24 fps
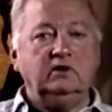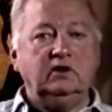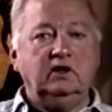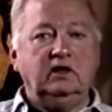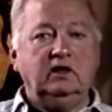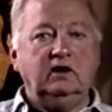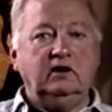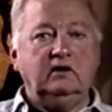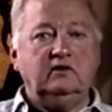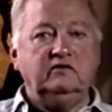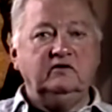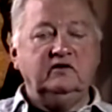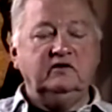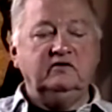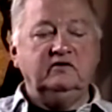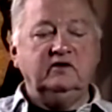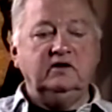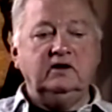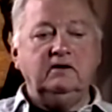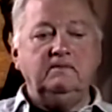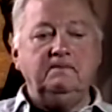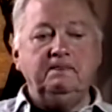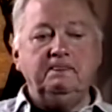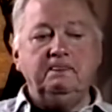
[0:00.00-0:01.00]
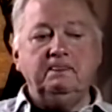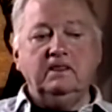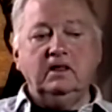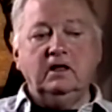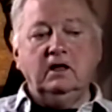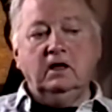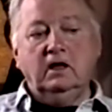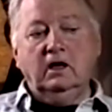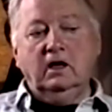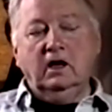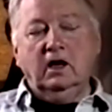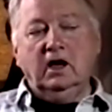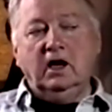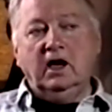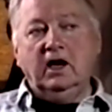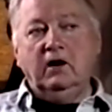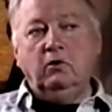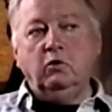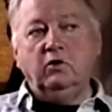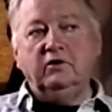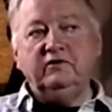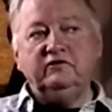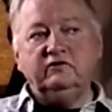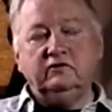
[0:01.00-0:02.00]
And as I say, I
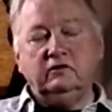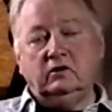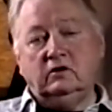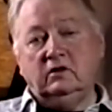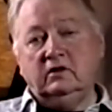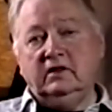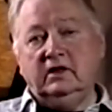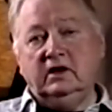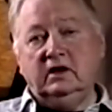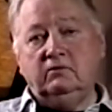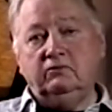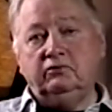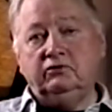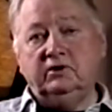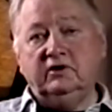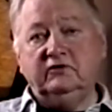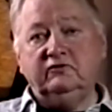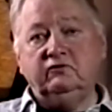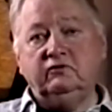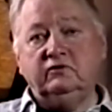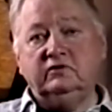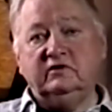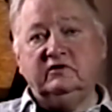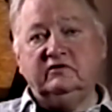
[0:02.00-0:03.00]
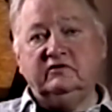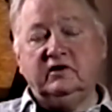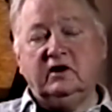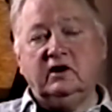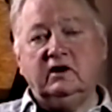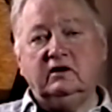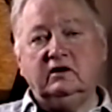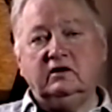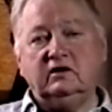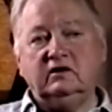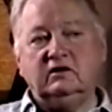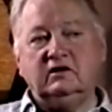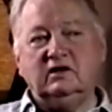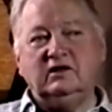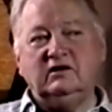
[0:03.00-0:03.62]
wasn't all that impressed with his art.